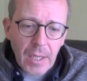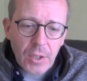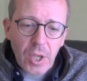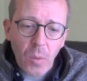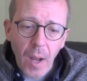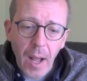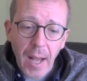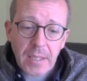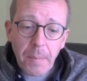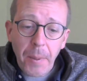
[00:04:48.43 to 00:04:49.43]
So
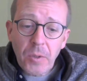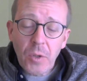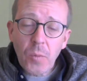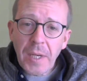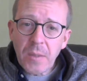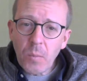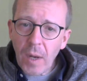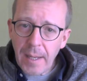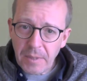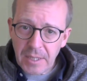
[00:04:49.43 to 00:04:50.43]
I suppose the reason
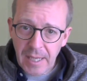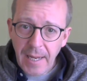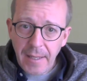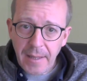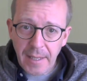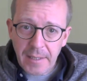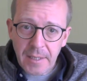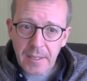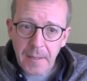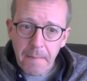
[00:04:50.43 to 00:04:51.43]
why I'm saying
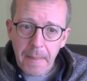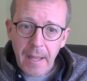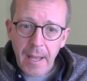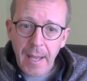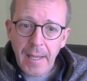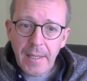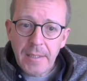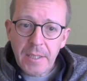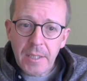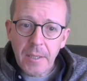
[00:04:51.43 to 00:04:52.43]
this
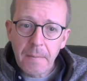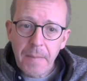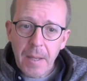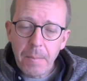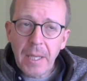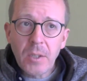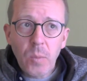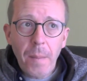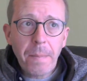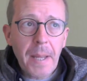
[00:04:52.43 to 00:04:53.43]
is because
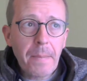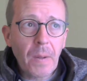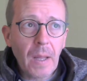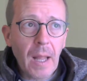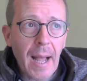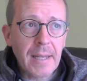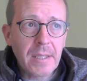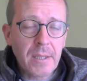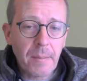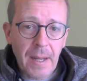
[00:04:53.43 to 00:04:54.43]
when people
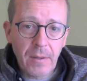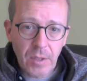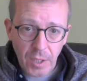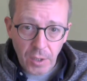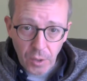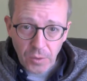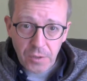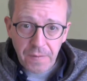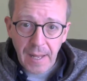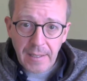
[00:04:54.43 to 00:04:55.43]
ask about the use
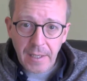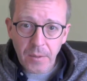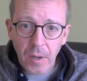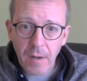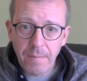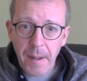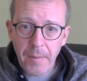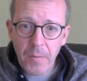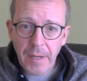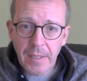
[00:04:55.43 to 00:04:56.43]
value of
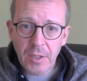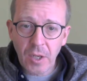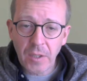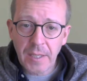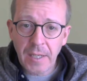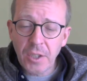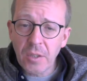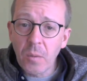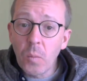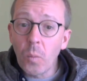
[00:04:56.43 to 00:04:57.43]
memory
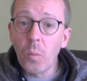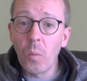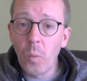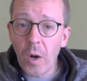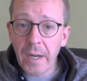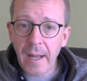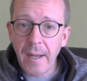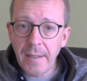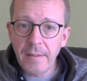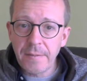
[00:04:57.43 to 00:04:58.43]
reconsolidation and what
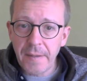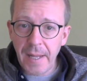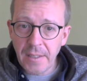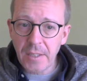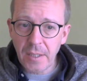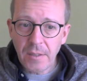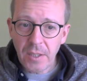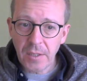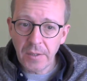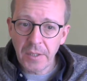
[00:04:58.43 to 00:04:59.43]
kind of
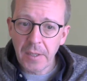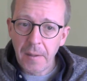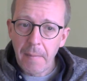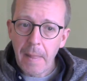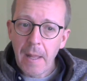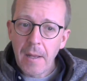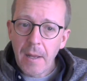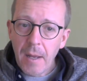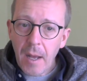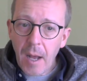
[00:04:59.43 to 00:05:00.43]
instances,
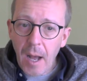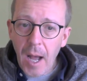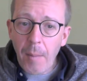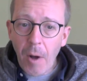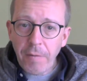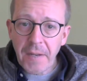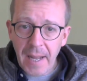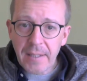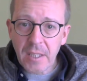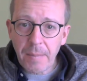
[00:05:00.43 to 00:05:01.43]
I'm often
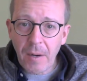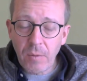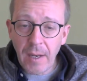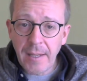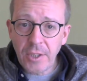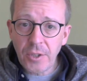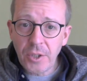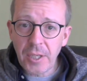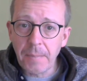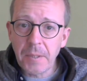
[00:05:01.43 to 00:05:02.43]
asked about
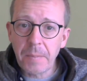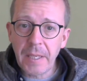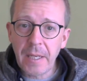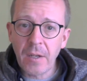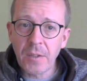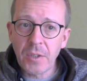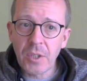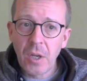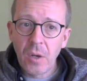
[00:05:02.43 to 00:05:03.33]
relationships because